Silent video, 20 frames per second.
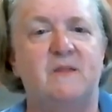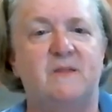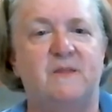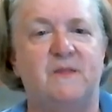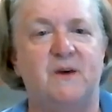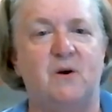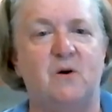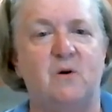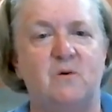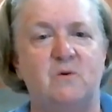
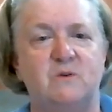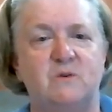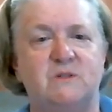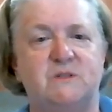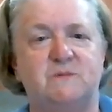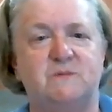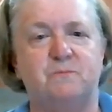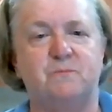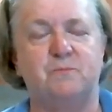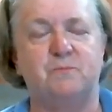
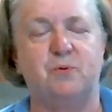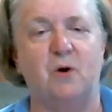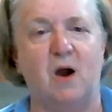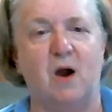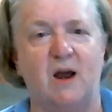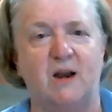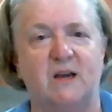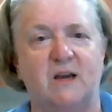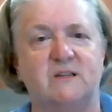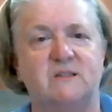those
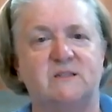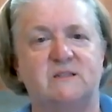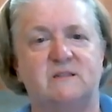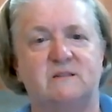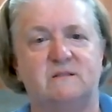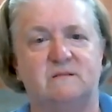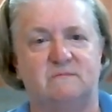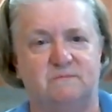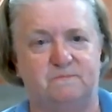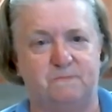products,
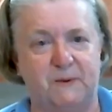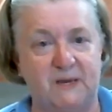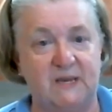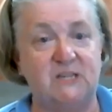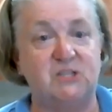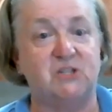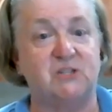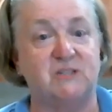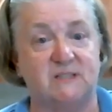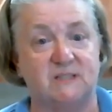
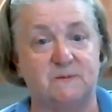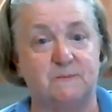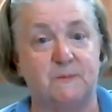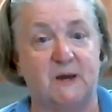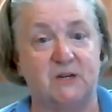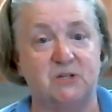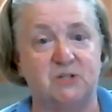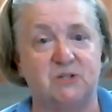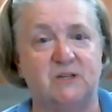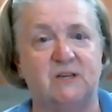peaches
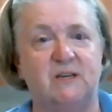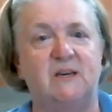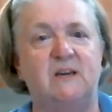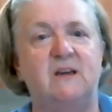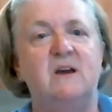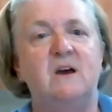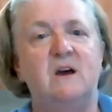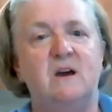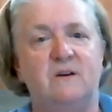especially,